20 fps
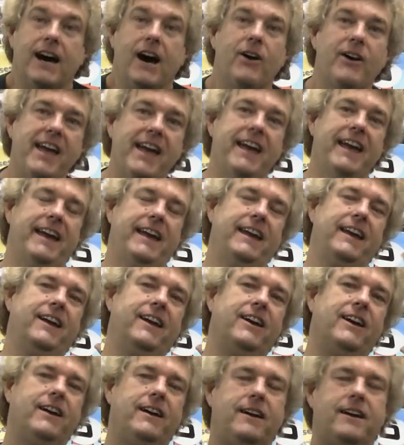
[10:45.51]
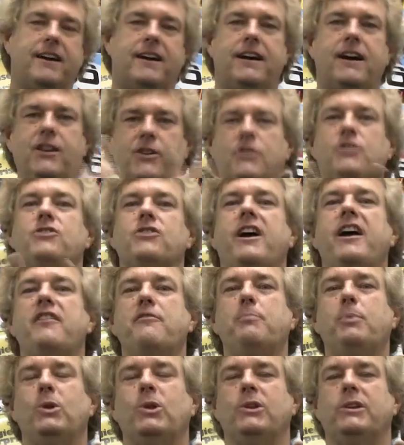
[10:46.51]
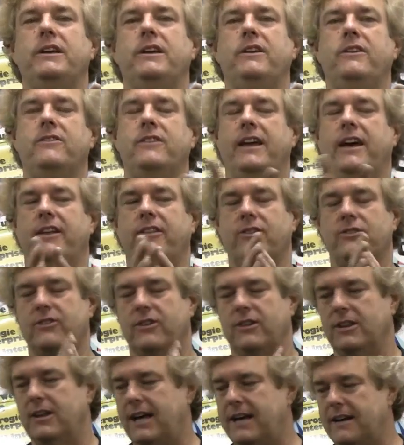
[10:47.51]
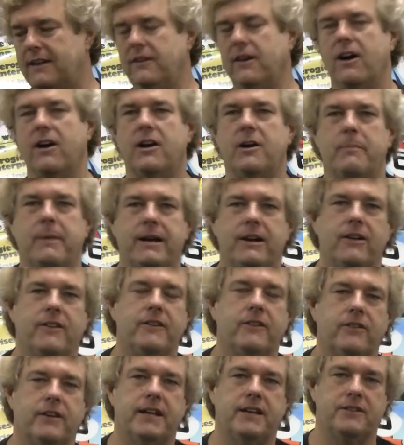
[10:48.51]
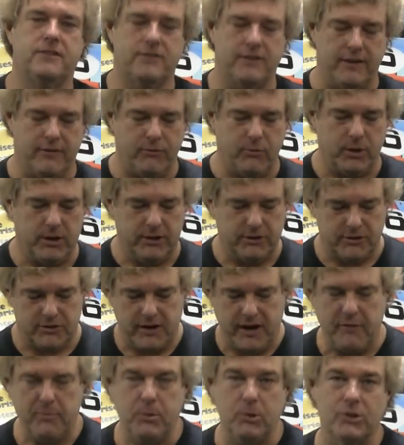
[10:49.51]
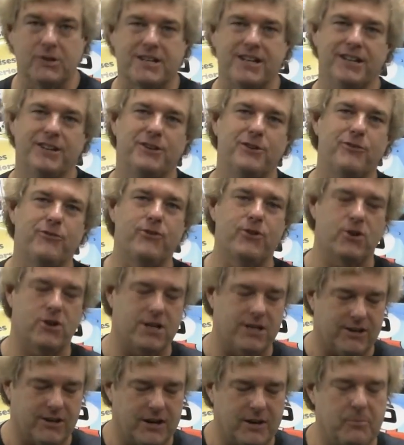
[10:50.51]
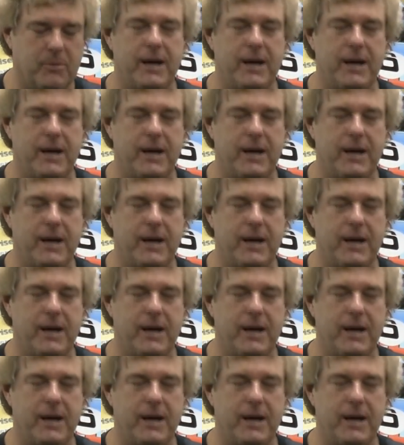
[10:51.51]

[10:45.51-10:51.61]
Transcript: Okay, underdrive pulleys. Now, there's a lot of talk about all this kind of stuff, what underdrive pulleys can do for your car.